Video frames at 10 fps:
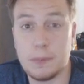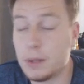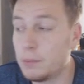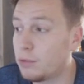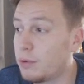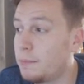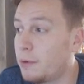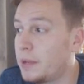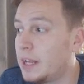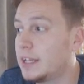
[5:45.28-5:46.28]
chipping in with 3
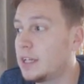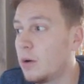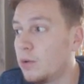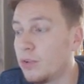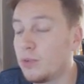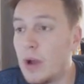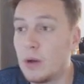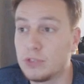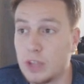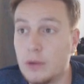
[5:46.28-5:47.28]
Premier League goals as
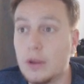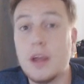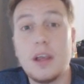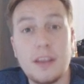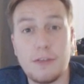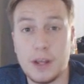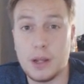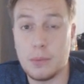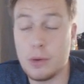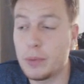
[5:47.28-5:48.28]
well. So
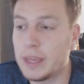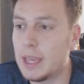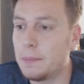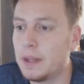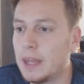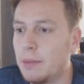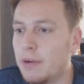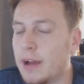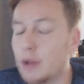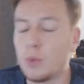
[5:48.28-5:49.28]
definitely we'll be keeping him
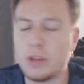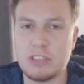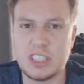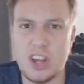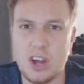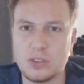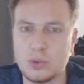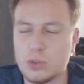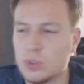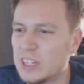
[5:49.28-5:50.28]
around. Whether he
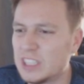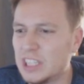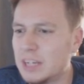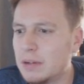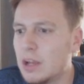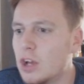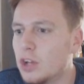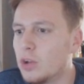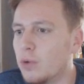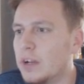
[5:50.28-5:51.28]
starts or not next year,
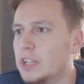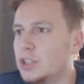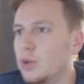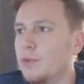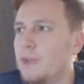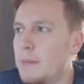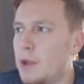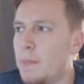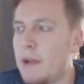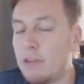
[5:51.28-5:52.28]
not really sure.
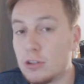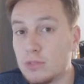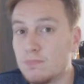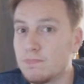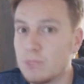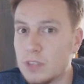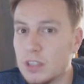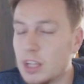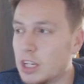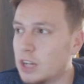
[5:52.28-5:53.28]
Fabio Barros,
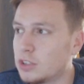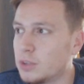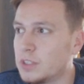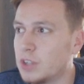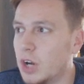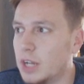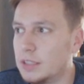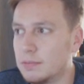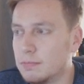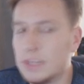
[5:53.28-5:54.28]
another youngster we
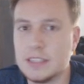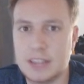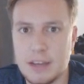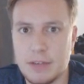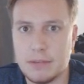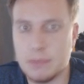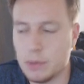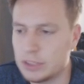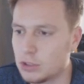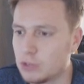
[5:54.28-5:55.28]
signed. He's leaving
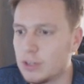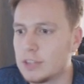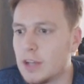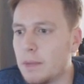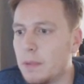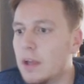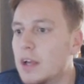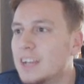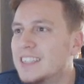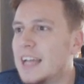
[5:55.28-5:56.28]
when his contract's up.
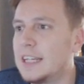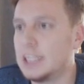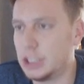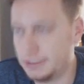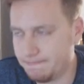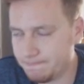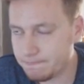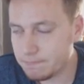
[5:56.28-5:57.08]
Tadic,